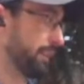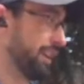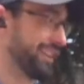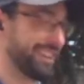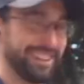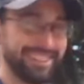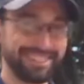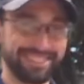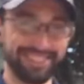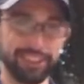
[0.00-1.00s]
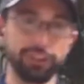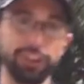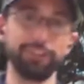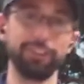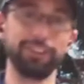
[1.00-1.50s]
And again, that's
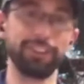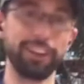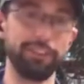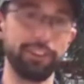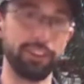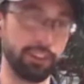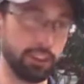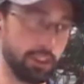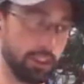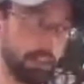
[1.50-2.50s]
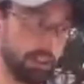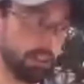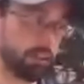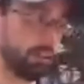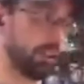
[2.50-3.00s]
even
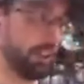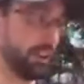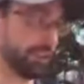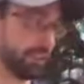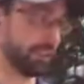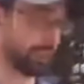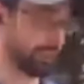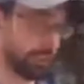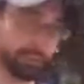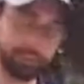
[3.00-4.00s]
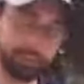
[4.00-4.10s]
in-house, that's a fun